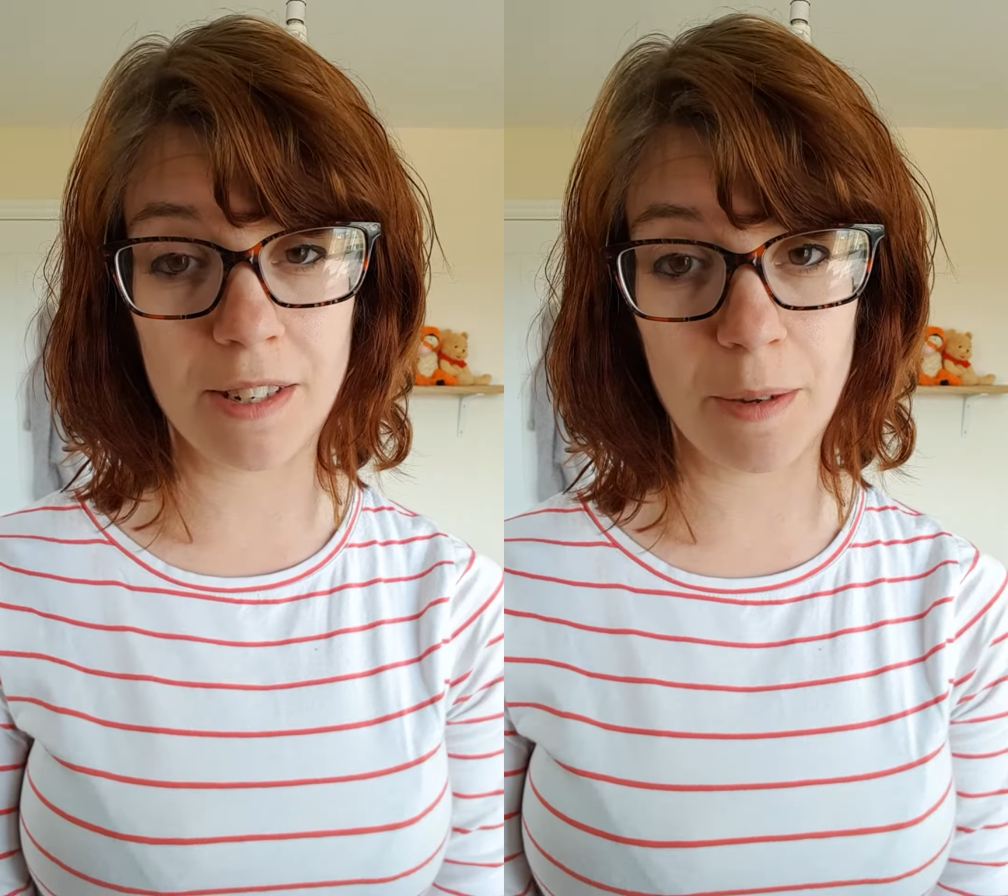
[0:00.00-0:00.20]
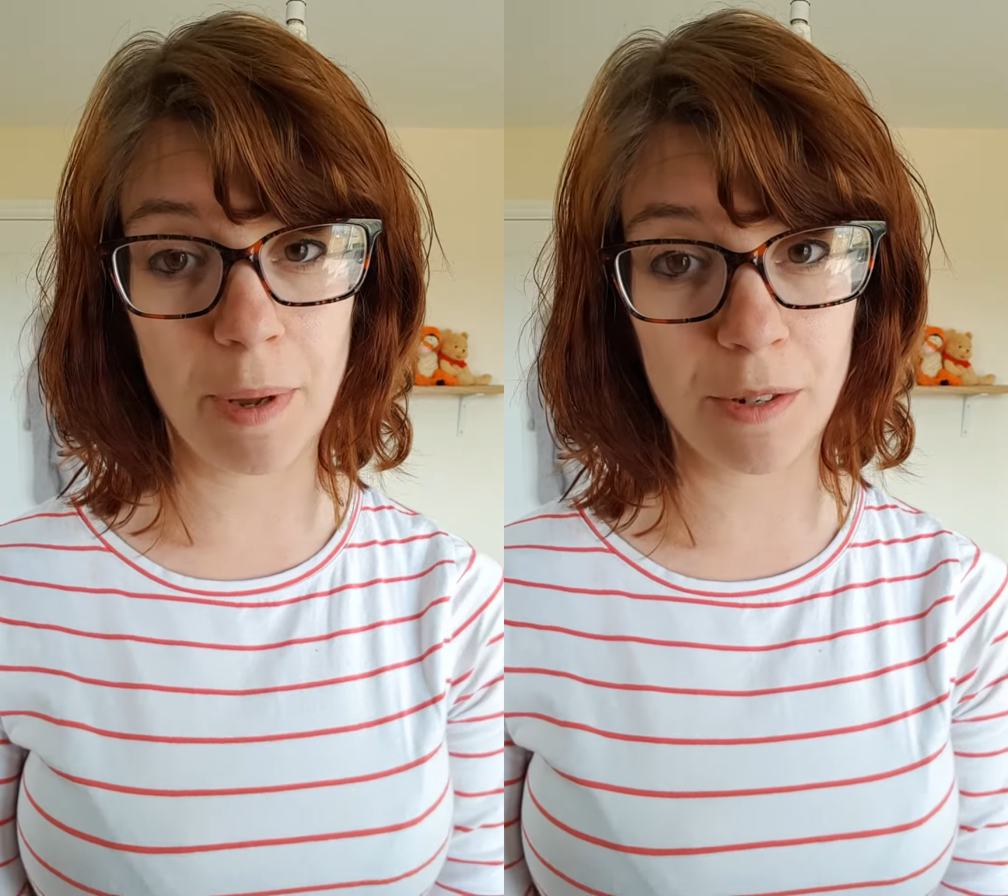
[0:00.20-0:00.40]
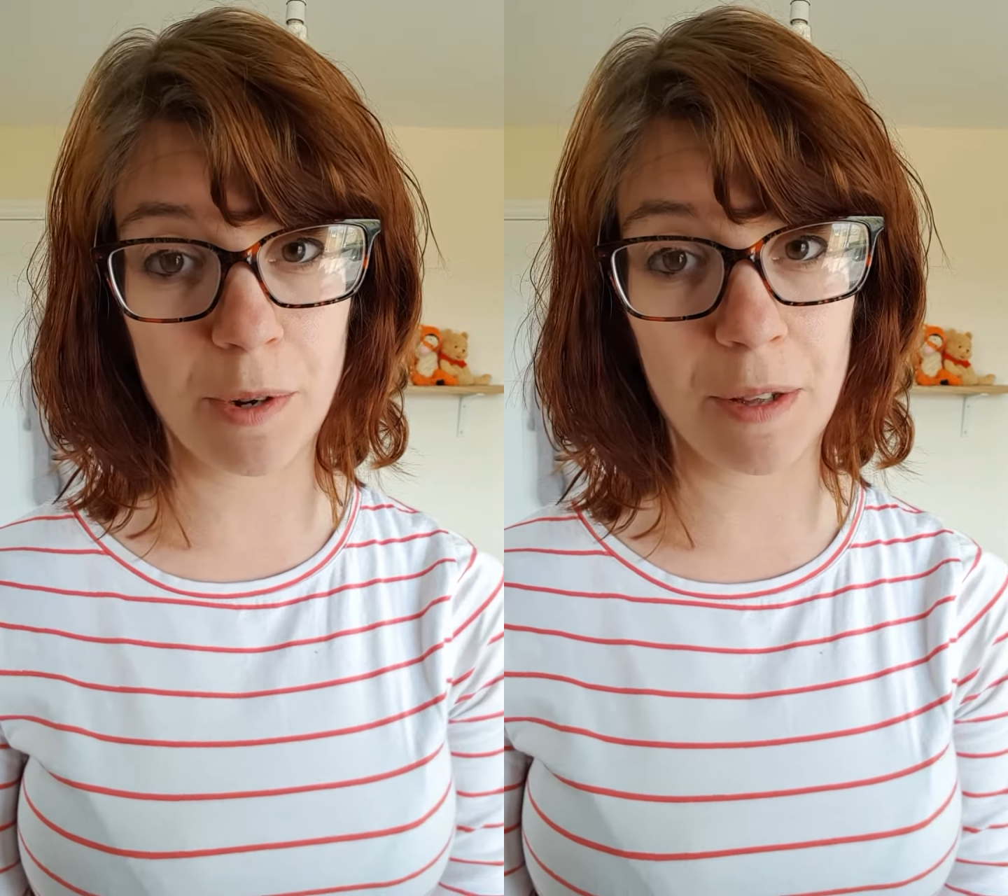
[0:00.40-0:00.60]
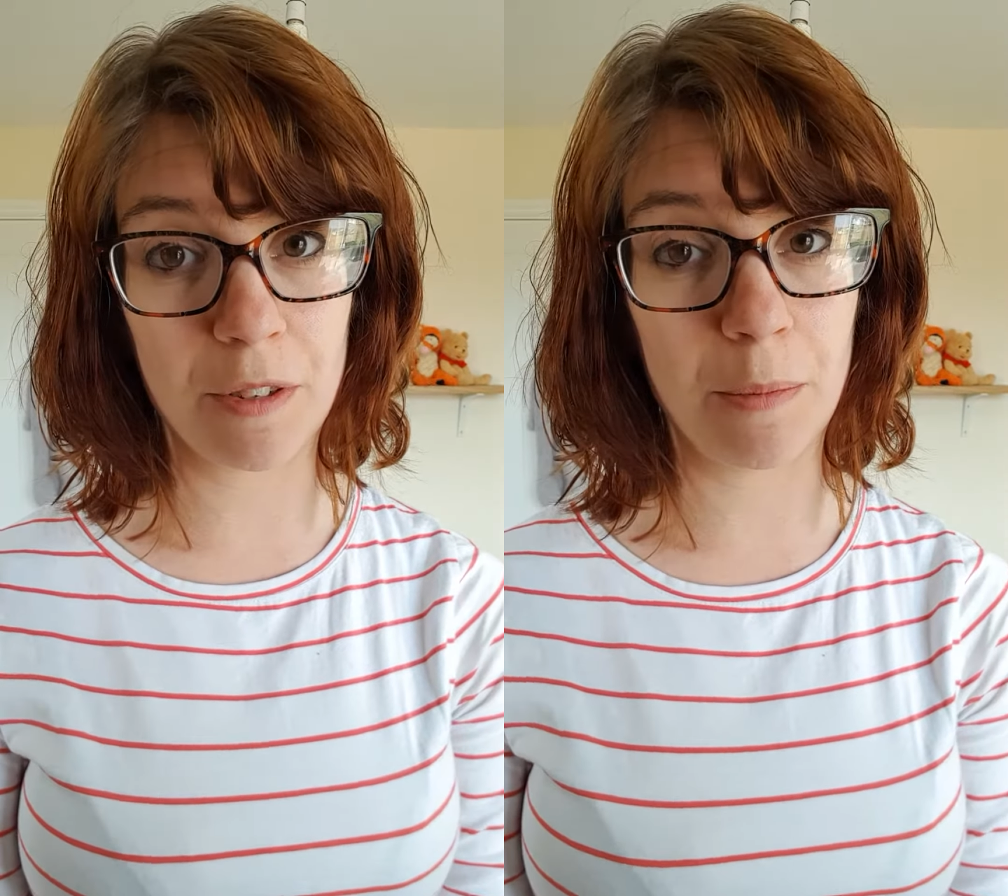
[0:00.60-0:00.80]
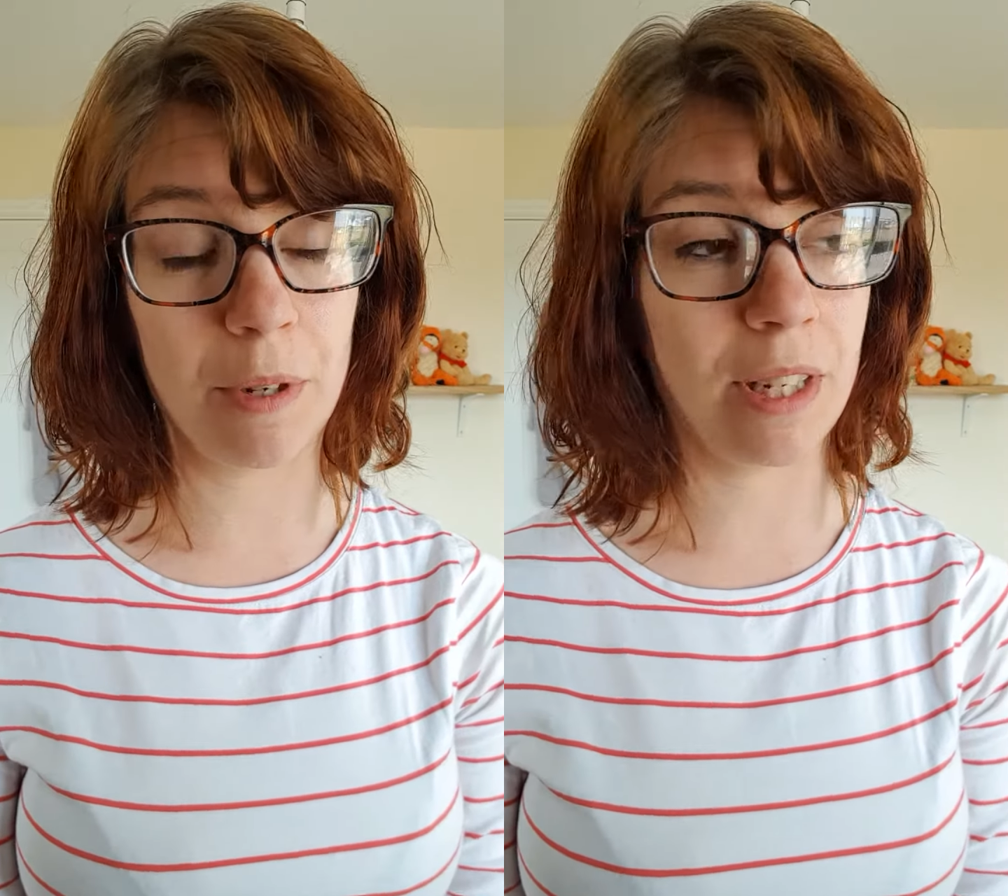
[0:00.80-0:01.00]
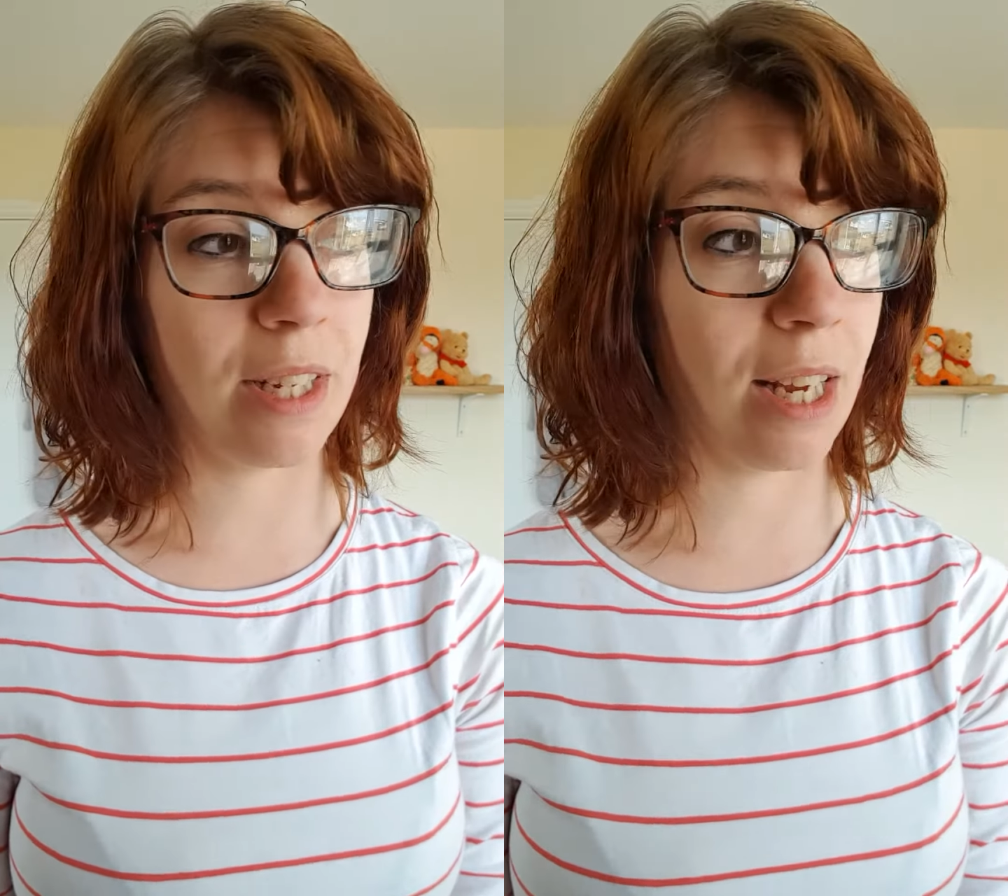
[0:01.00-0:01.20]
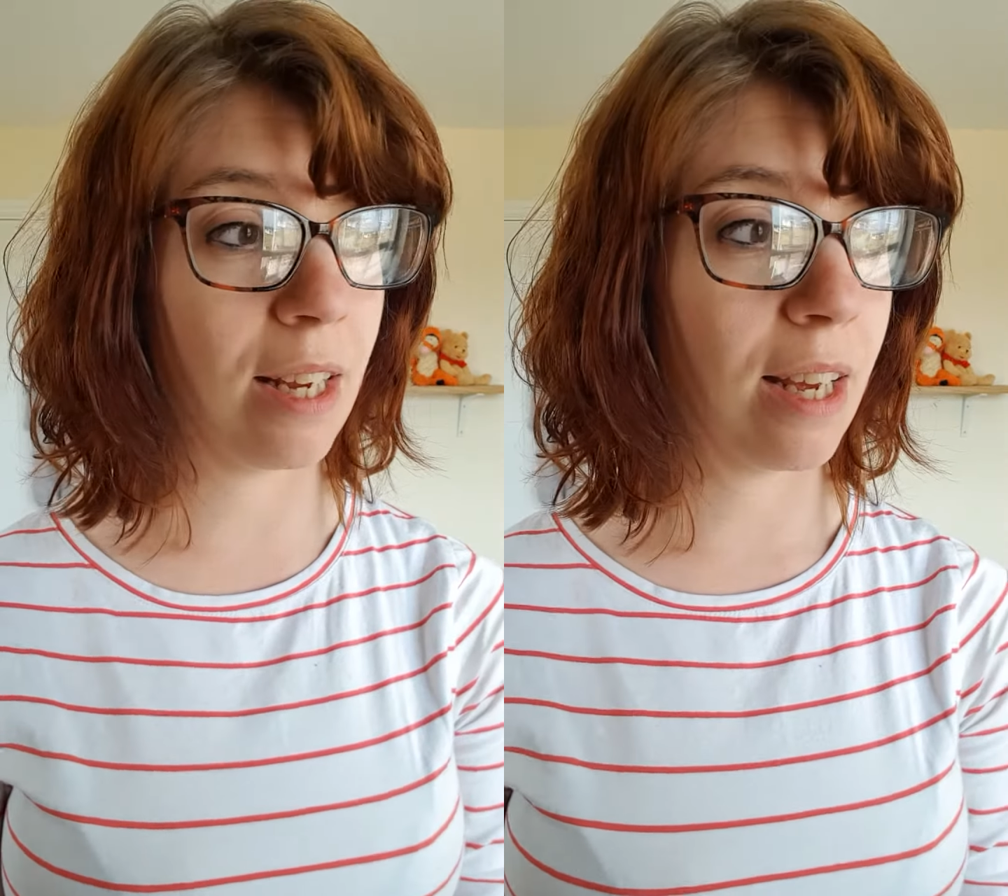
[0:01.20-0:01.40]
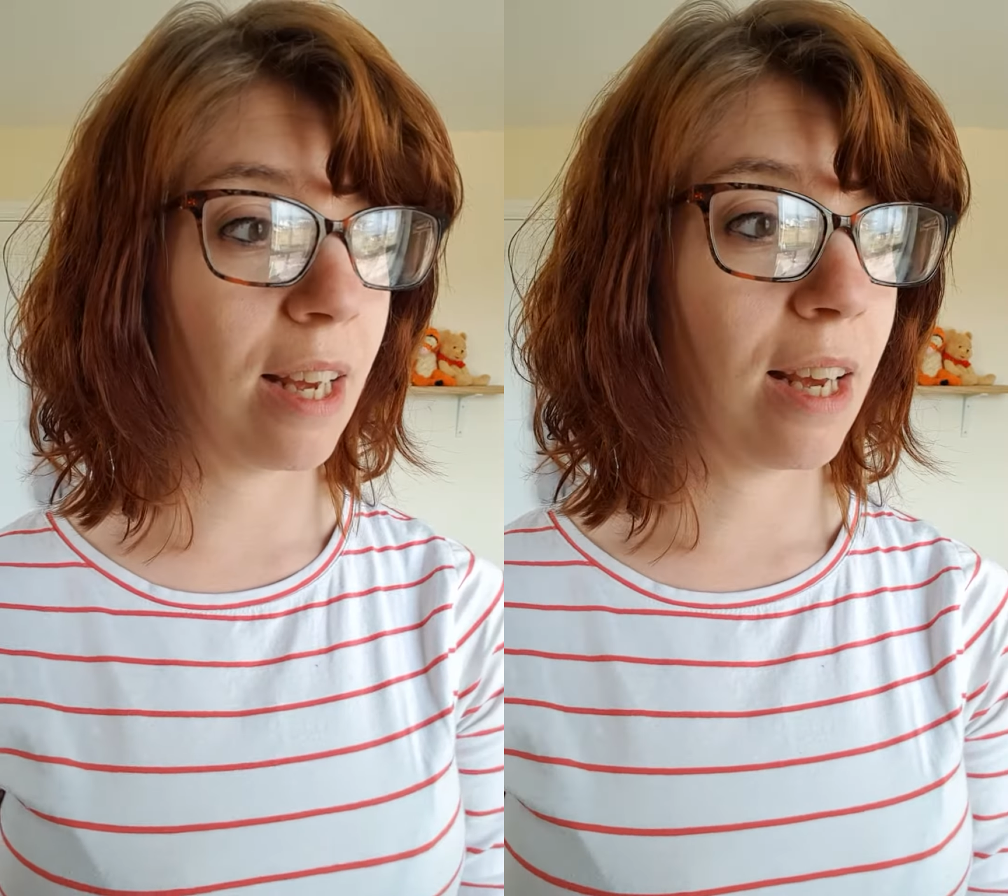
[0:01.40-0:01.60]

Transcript: to the mental health community.